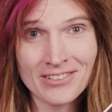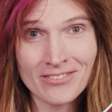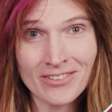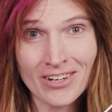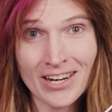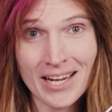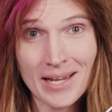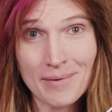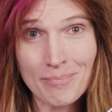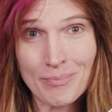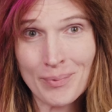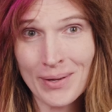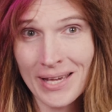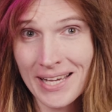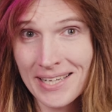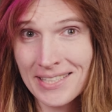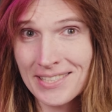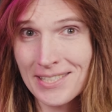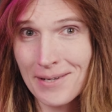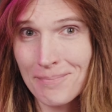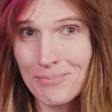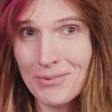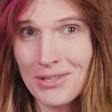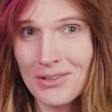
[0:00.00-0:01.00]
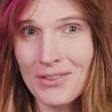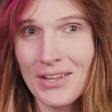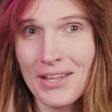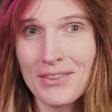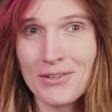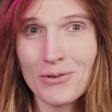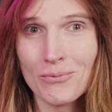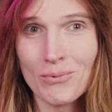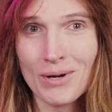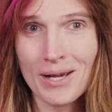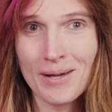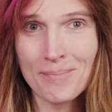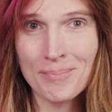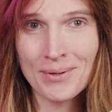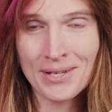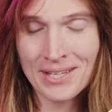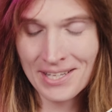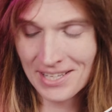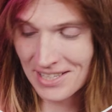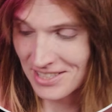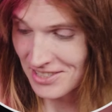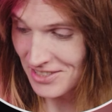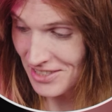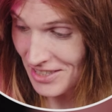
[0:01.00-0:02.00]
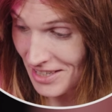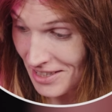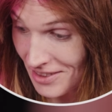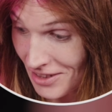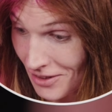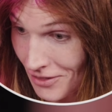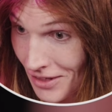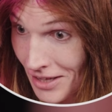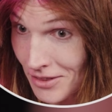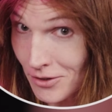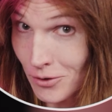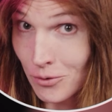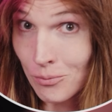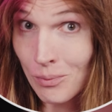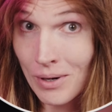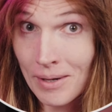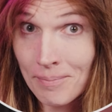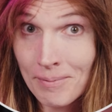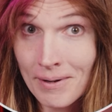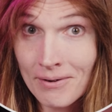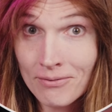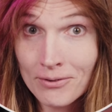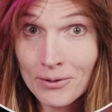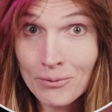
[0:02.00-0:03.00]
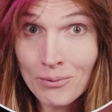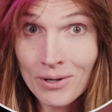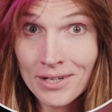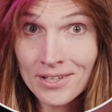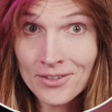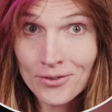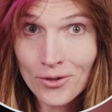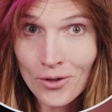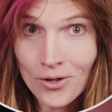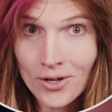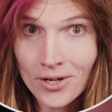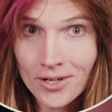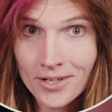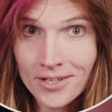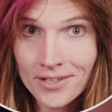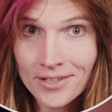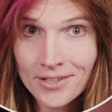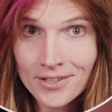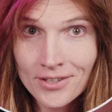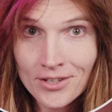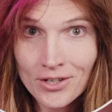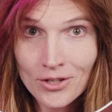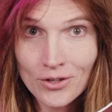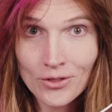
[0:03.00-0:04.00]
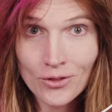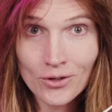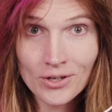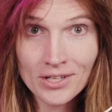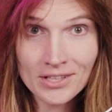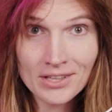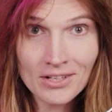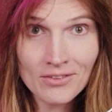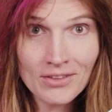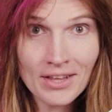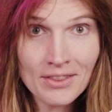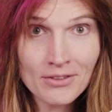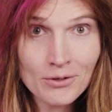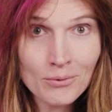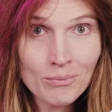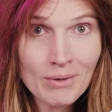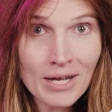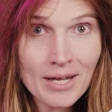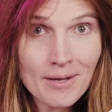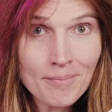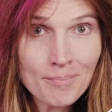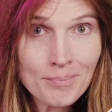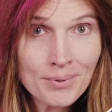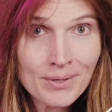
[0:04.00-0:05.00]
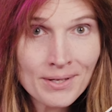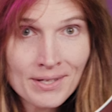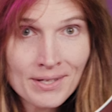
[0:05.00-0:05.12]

Grey picked up the leather whip. See the leather whip, everyone? Look! Look at the leather whip.